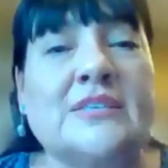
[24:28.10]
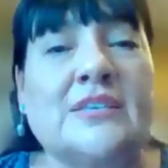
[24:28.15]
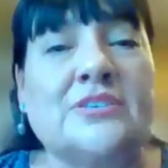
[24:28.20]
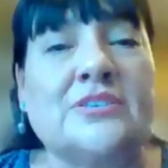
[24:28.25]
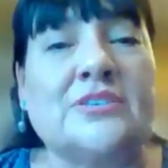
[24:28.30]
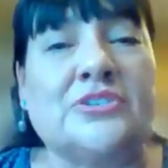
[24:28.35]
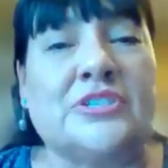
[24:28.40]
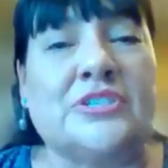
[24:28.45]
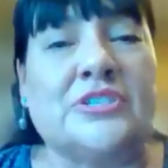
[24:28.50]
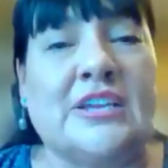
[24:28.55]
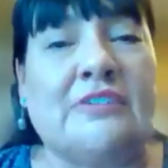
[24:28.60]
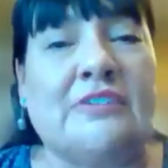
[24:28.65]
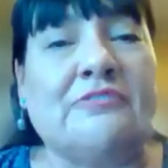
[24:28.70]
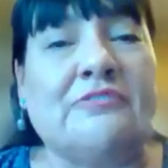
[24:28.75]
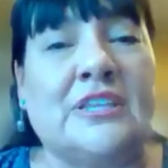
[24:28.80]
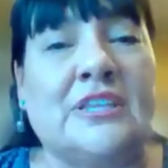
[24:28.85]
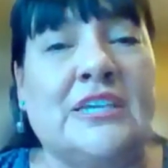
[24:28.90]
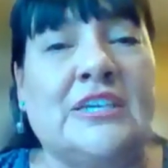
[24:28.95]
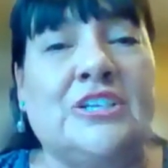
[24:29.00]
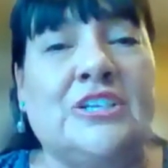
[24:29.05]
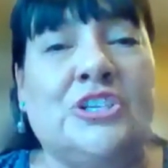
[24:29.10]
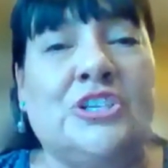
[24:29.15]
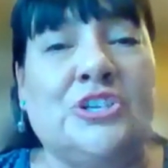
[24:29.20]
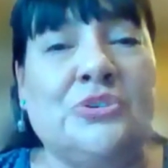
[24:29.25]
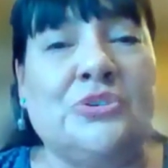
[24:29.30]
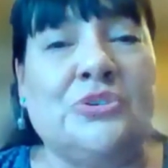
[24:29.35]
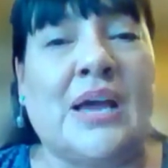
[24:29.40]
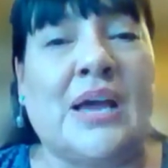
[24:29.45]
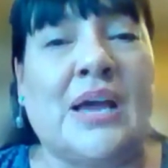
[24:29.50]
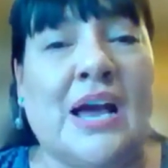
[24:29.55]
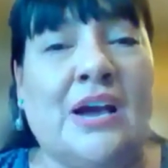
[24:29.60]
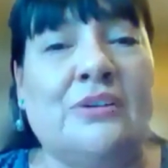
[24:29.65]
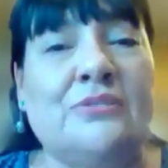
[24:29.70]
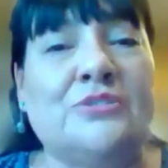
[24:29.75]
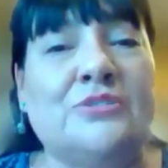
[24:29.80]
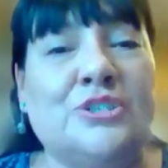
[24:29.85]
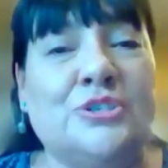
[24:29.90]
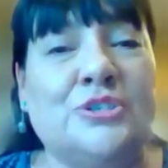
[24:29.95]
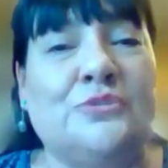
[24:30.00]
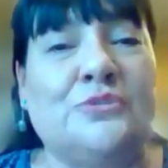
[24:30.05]
Our ancestors definitely
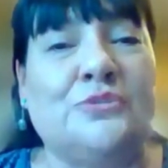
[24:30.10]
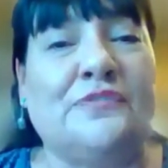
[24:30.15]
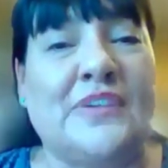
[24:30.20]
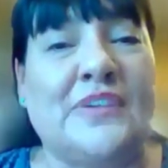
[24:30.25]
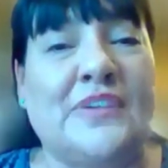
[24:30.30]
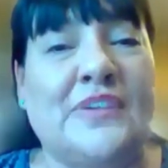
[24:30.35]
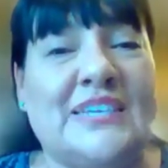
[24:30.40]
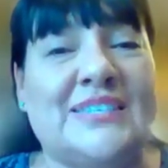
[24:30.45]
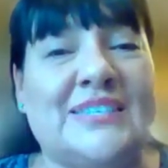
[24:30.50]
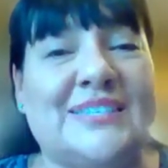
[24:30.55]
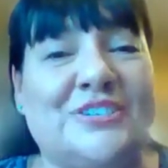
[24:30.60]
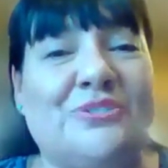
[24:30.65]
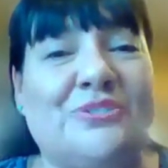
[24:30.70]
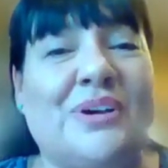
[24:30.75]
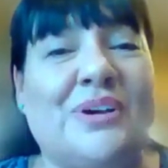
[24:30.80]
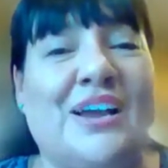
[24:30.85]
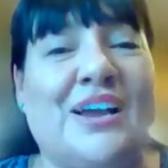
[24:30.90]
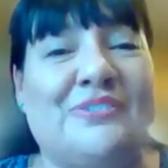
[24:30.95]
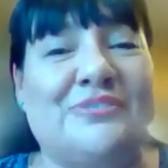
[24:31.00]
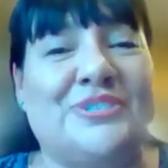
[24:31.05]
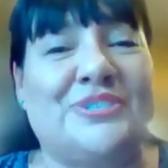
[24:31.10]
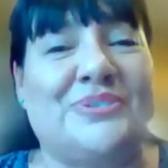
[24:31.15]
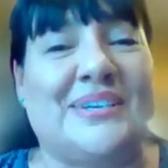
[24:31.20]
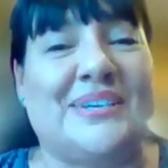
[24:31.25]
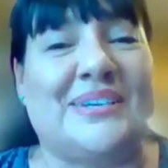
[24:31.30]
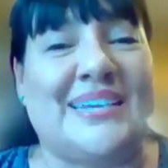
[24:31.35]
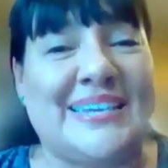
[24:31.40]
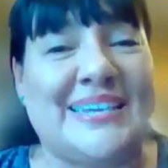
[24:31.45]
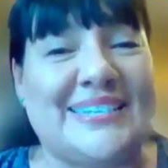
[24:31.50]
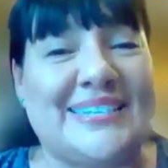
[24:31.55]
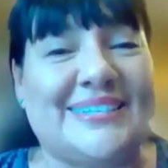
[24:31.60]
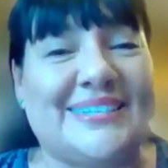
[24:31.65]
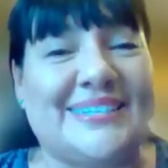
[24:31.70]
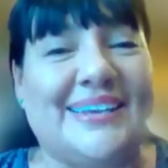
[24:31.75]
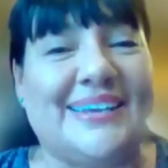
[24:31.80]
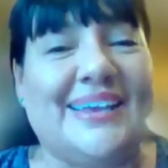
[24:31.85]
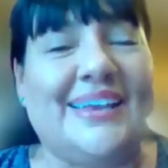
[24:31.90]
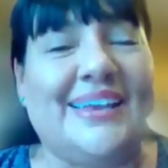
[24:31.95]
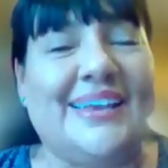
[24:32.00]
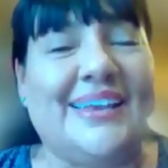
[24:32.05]
knew how to feast, knew how
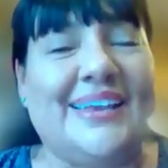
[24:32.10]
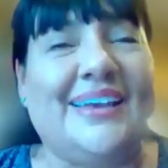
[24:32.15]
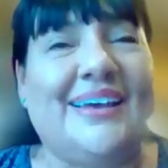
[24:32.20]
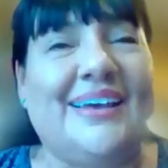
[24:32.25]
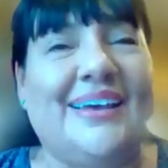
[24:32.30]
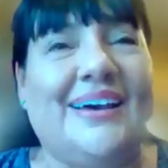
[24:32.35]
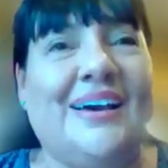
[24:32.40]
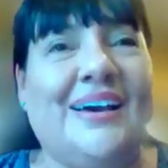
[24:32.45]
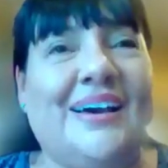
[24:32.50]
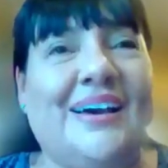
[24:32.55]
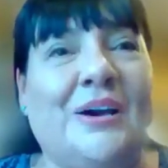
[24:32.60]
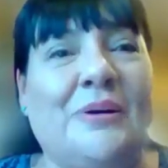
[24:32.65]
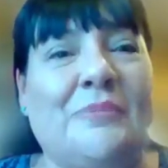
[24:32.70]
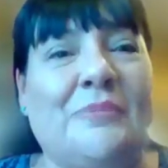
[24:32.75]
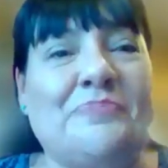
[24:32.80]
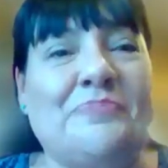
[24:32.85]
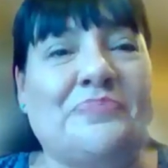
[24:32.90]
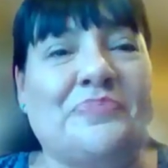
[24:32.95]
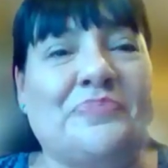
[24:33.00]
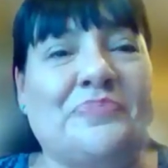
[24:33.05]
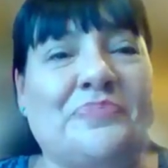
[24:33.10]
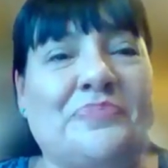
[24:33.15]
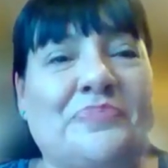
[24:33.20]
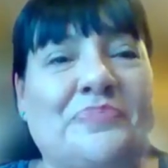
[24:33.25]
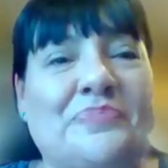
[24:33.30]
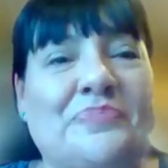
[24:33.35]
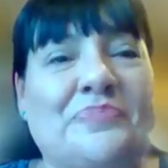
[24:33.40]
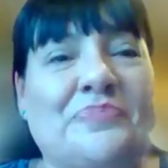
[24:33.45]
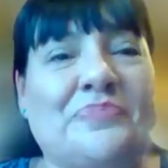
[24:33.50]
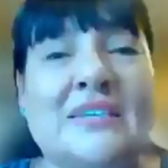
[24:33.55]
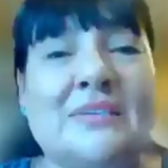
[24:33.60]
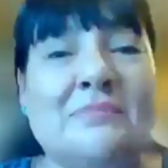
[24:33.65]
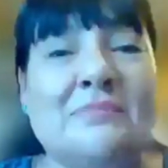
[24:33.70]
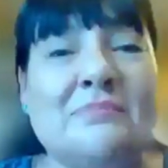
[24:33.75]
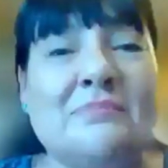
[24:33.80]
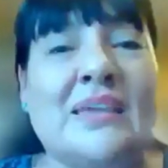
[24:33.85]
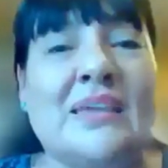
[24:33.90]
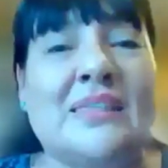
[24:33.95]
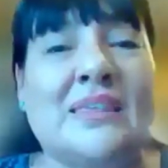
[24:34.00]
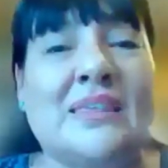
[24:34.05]
to eat, and
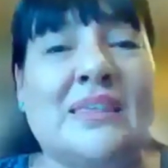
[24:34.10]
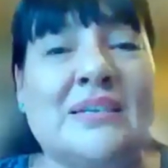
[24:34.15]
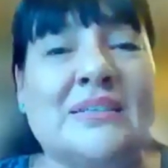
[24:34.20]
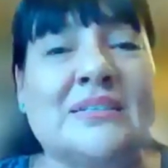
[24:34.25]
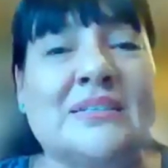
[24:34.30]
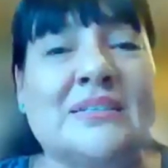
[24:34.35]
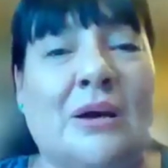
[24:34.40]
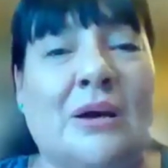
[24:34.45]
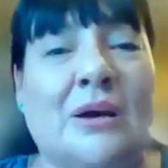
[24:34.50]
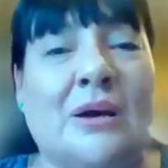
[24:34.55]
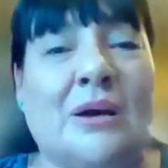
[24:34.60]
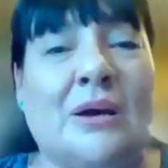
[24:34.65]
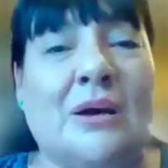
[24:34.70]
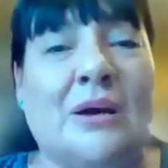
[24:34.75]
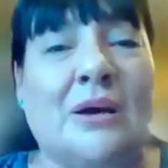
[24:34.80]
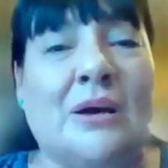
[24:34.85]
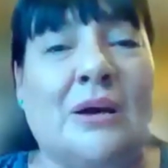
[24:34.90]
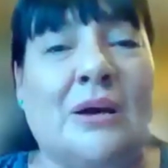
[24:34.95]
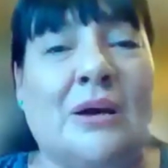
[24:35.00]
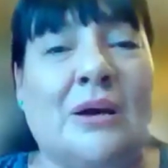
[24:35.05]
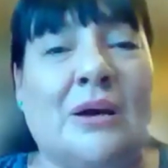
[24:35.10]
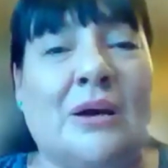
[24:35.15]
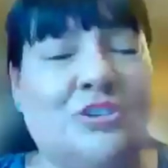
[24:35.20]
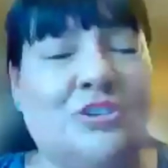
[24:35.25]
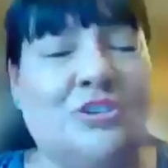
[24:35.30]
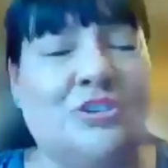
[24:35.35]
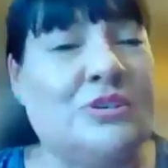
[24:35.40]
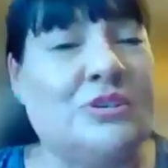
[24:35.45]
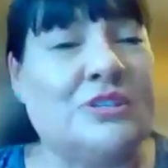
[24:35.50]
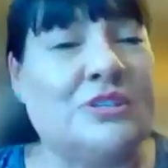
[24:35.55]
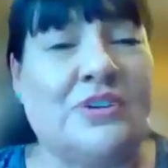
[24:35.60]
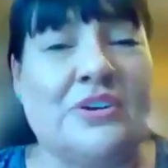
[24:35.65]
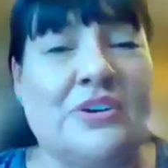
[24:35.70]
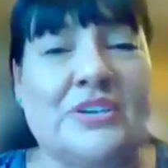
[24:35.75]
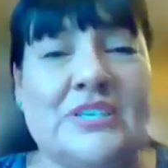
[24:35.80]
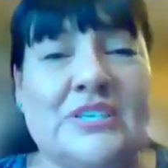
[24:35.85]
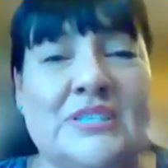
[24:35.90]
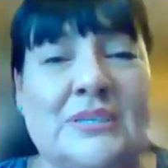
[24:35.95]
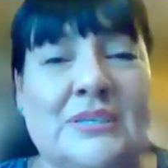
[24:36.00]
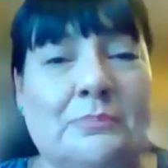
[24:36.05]
they didn't make things complicated.
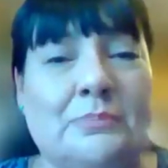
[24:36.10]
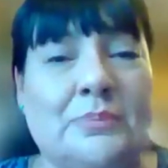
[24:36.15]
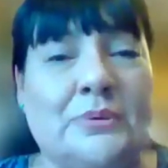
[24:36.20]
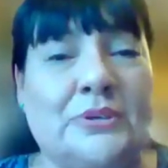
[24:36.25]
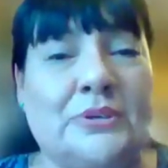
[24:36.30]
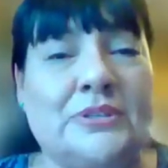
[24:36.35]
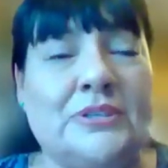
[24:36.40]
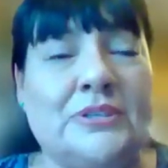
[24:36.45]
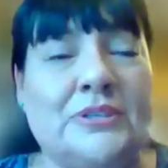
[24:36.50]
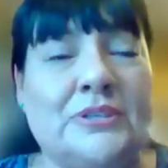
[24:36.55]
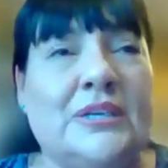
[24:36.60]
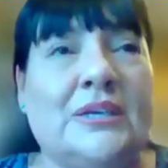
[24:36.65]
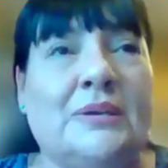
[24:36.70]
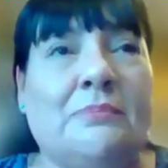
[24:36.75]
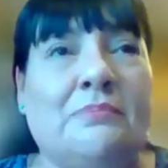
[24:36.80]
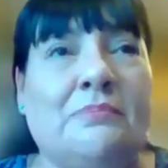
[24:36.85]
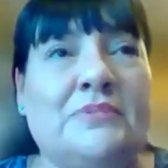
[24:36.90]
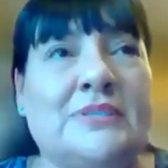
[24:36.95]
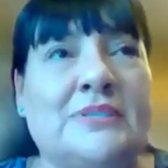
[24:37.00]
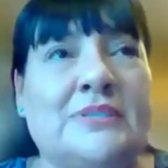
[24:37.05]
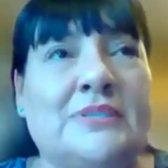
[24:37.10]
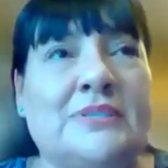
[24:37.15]
It's very simple,